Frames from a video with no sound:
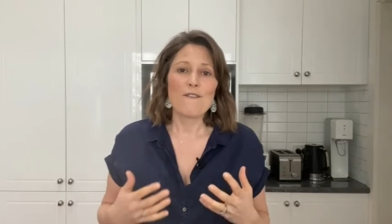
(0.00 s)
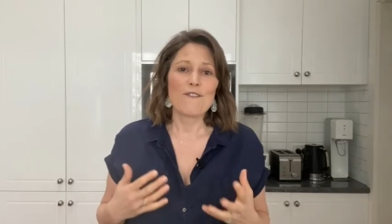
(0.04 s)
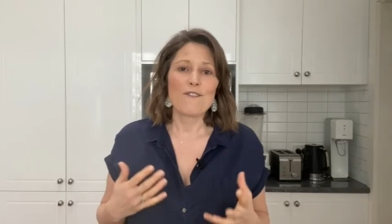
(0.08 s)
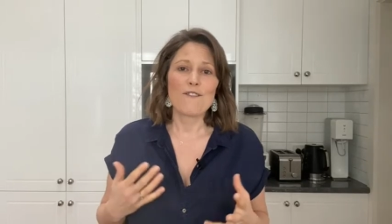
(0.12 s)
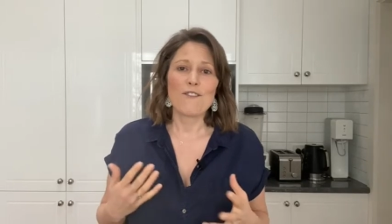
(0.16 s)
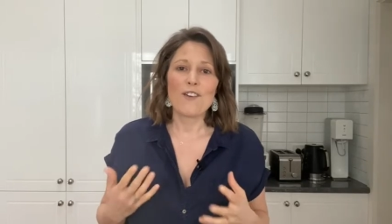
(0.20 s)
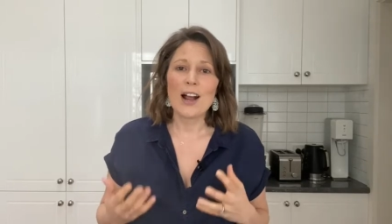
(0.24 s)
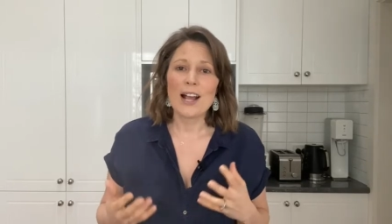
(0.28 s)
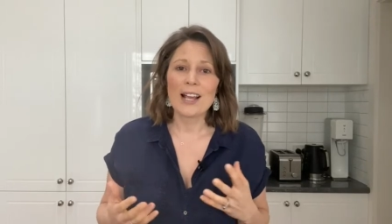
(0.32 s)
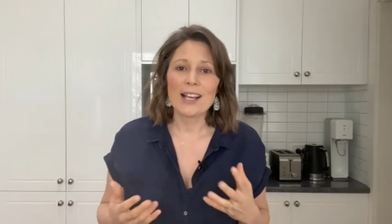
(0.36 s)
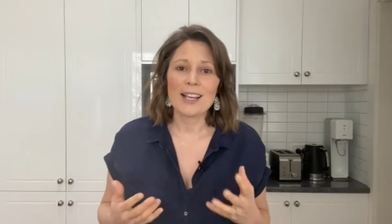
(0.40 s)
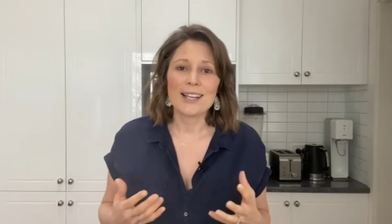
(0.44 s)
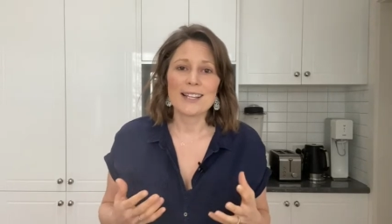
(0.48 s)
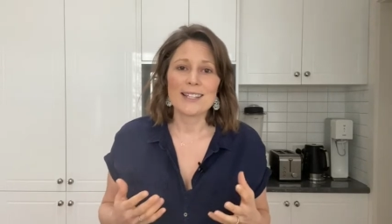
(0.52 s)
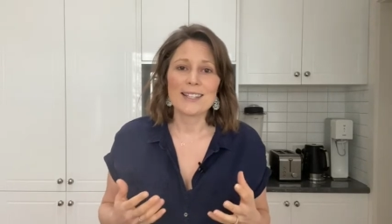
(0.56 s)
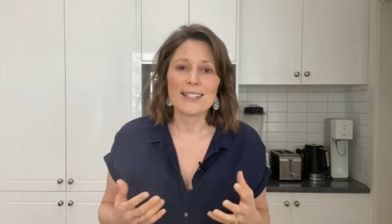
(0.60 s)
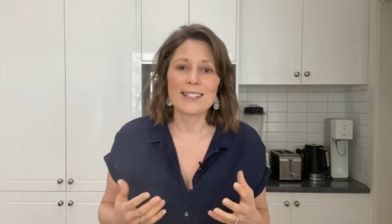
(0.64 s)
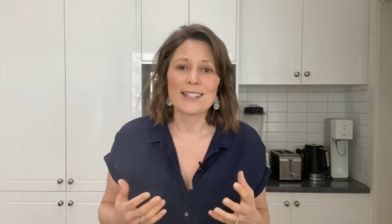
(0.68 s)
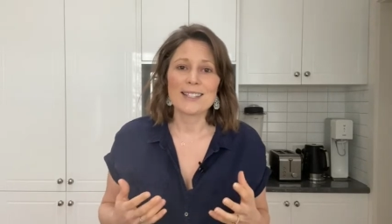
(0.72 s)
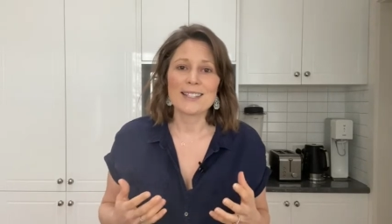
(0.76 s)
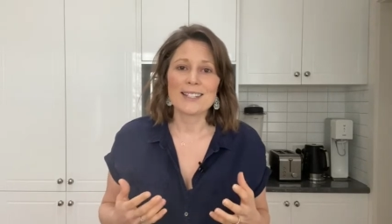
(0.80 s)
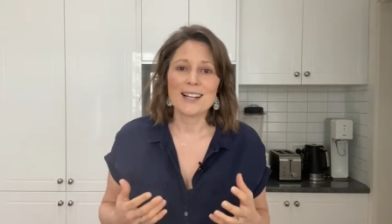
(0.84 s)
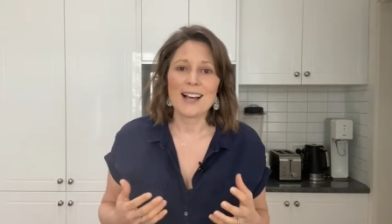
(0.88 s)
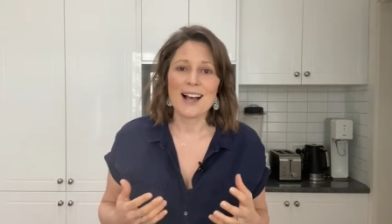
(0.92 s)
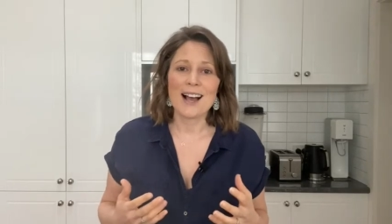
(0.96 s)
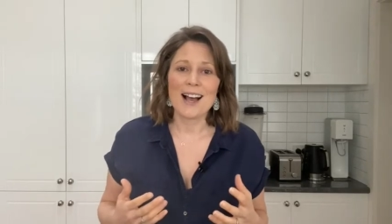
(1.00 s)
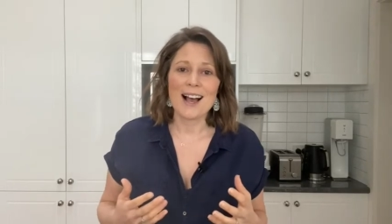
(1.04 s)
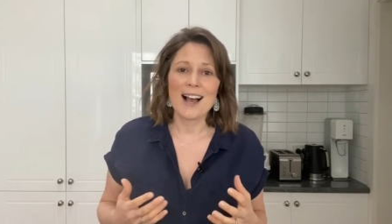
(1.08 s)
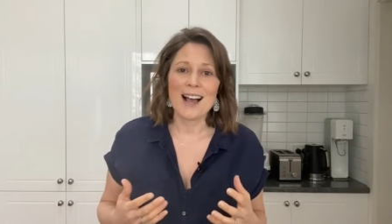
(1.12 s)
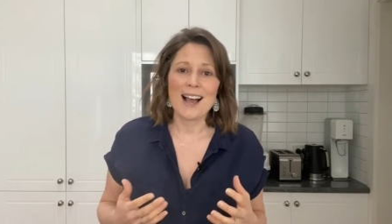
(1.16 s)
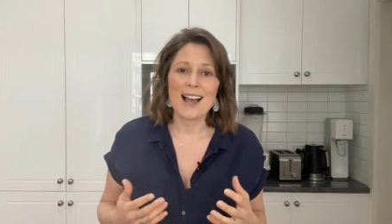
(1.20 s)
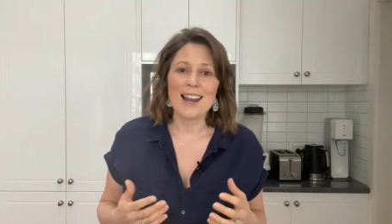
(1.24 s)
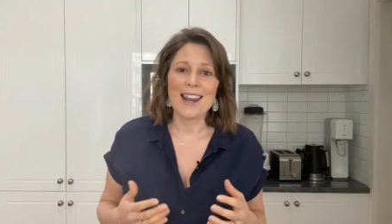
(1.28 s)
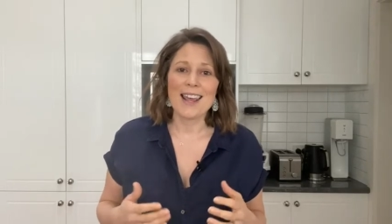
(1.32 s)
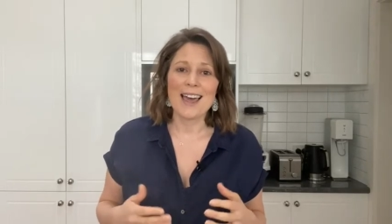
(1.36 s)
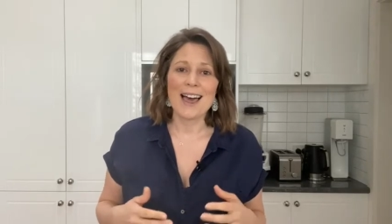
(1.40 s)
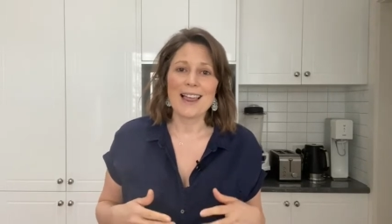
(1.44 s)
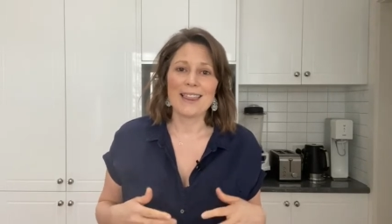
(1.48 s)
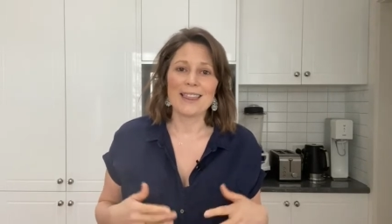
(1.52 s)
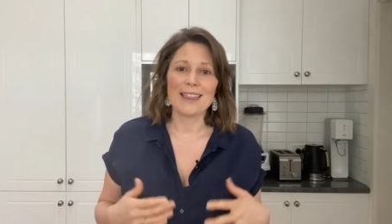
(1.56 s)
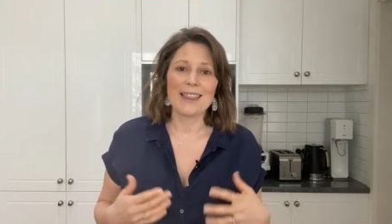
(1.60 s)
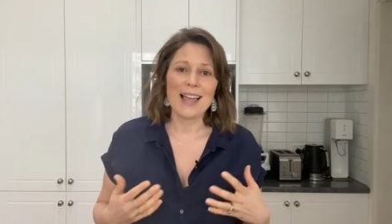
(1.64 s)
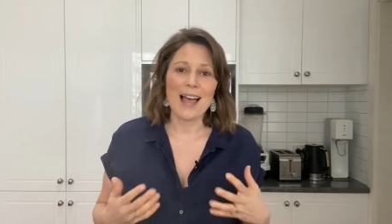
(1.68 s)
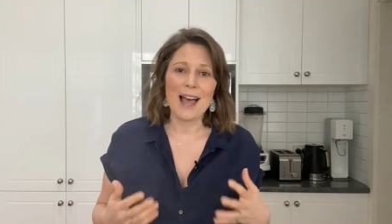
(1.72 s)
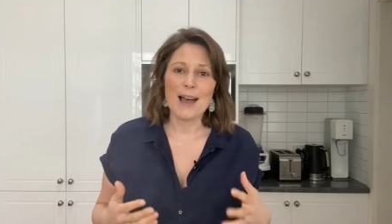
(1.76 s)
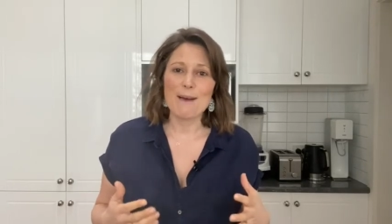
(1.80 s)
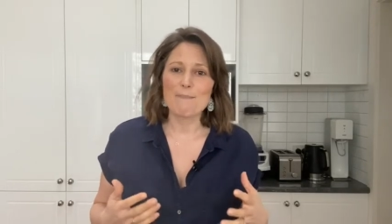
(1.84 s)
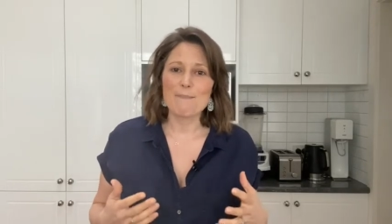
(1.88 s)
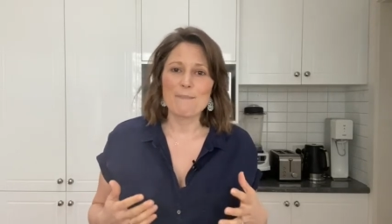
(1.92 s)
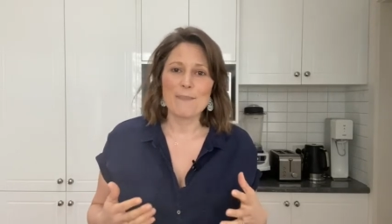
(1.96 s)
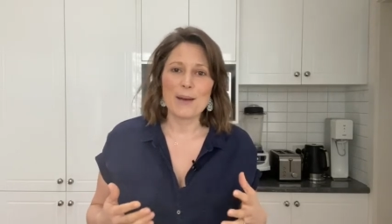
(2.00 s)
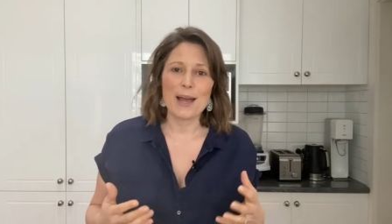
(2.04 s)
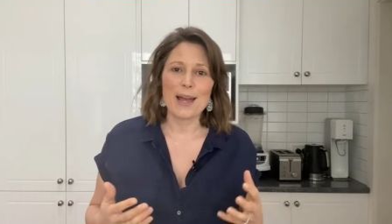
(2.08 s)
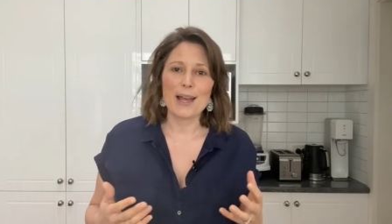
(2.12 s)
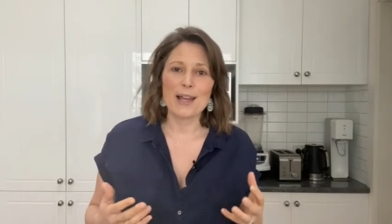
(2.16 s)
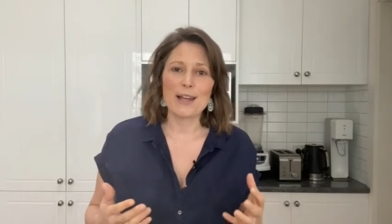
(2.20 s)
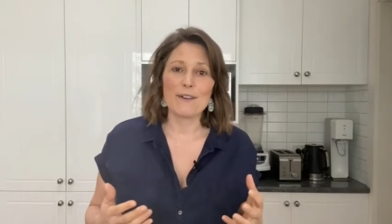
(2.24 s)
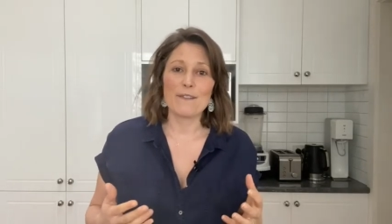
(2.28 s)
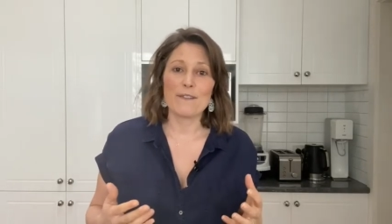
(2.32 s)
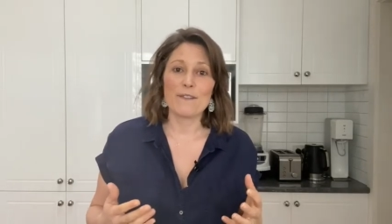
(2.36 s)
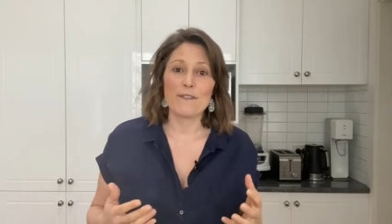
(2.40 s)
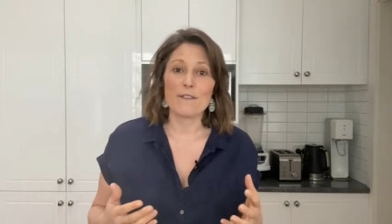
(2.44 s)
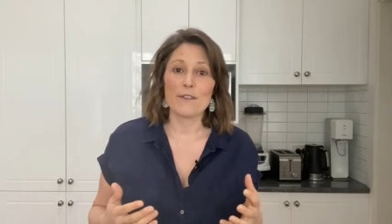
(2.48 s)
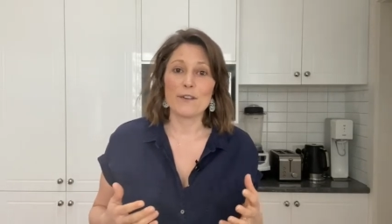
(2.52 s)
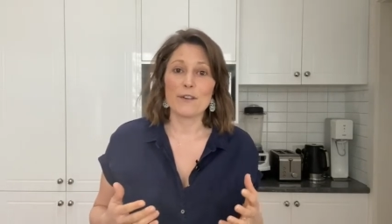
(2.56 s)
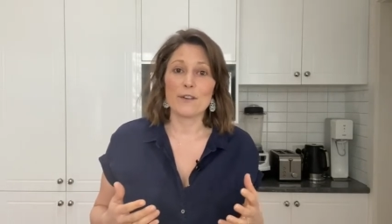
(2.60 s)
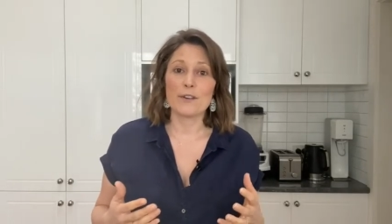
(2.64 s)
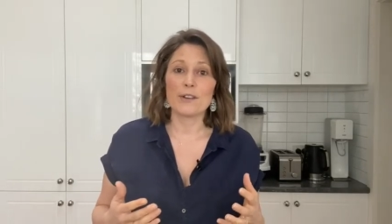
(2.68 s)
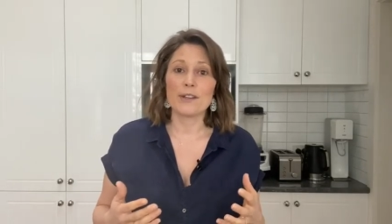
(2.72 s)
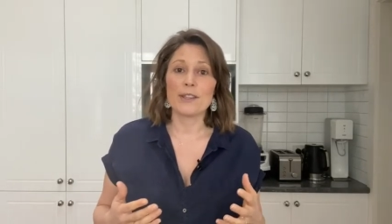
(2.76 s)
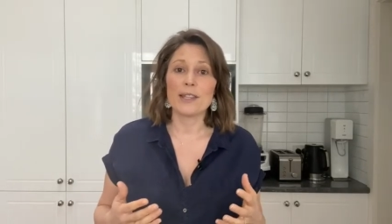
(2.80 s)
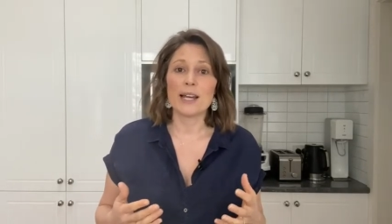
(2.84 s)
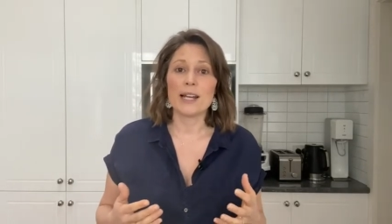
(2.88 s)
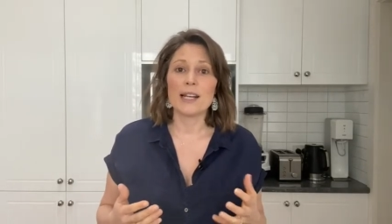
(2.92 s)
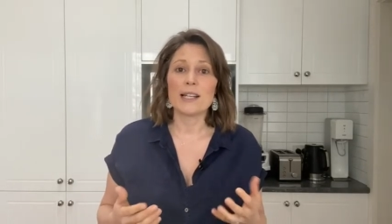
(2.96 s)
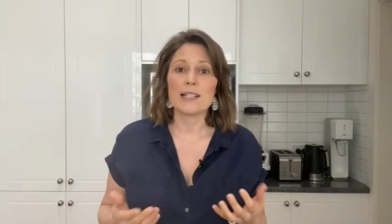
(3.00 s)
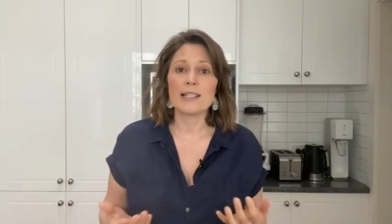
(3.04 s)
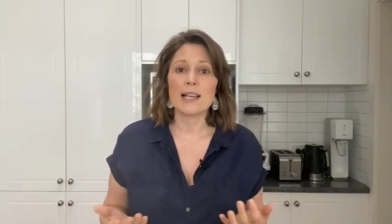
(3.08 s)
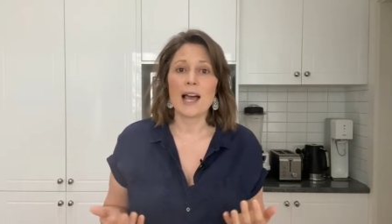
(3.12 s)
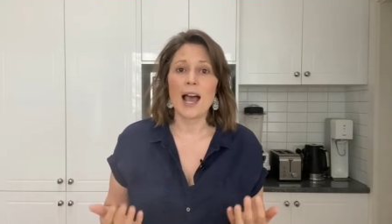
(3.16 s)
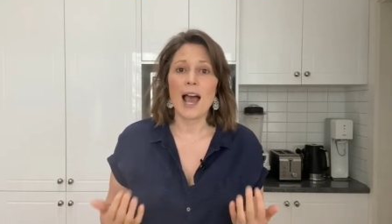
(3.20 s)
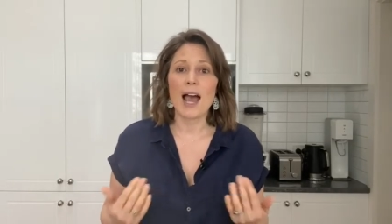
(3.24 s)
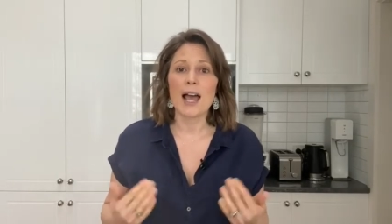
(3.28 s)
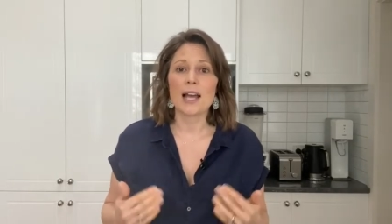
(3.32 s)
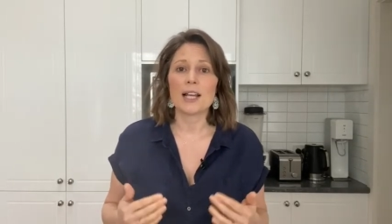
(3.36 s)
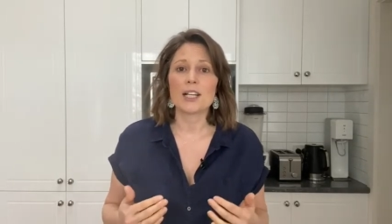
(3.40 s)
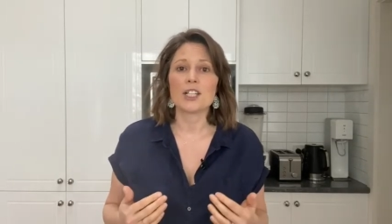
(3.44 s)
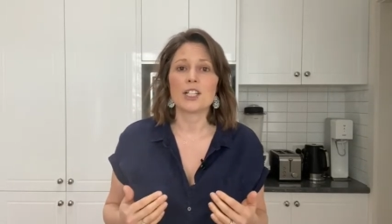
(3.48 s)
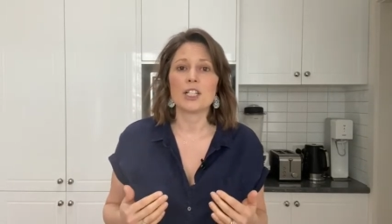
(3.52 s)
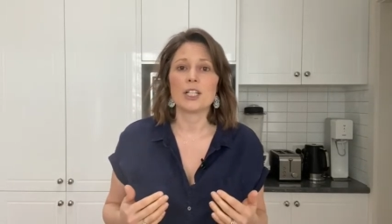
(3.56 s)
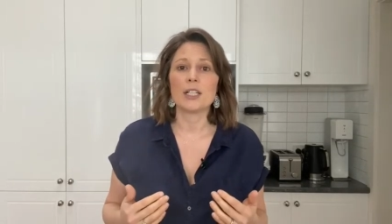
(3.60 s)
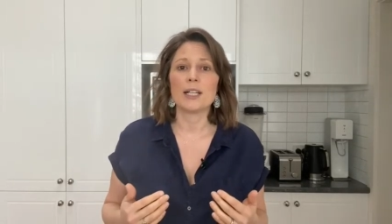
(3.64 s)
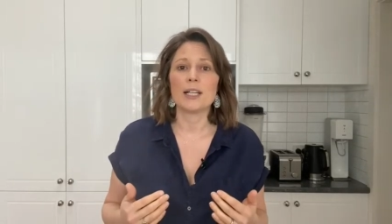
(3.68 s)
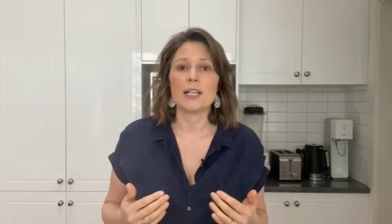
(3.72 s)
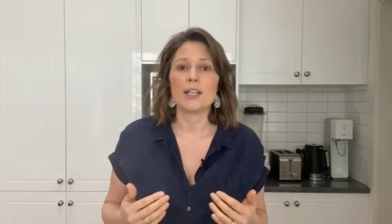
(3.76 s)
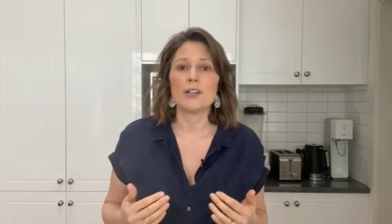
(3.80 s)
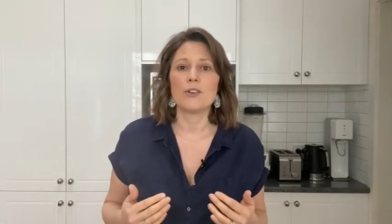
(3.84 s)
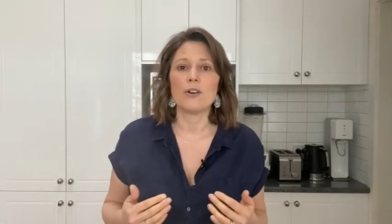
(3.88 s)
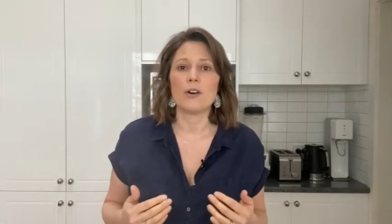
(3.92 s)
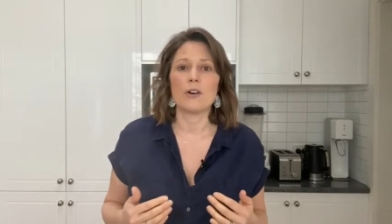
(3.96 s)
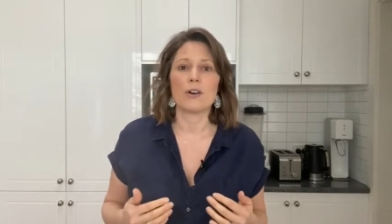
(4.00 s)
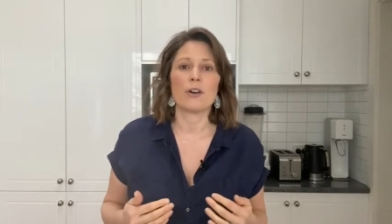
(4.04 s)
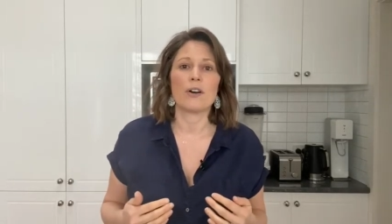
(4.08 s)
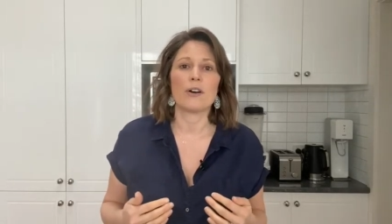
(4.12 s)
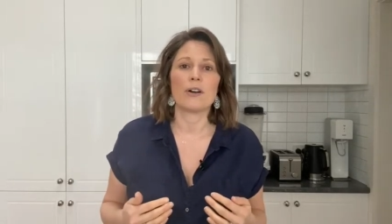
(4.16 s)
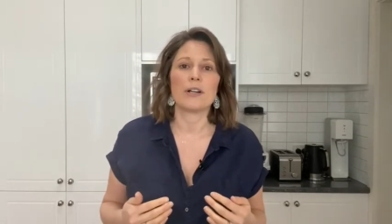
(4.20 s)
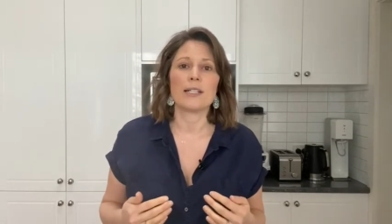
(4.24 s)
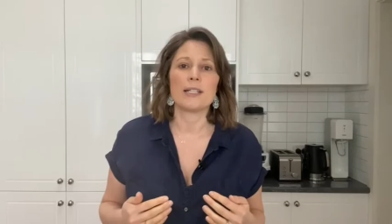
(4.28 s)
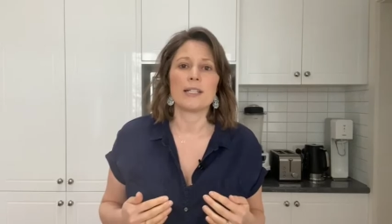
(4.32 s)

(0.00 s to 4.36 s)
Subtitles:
Frankenstein lab-made food that is actually not going to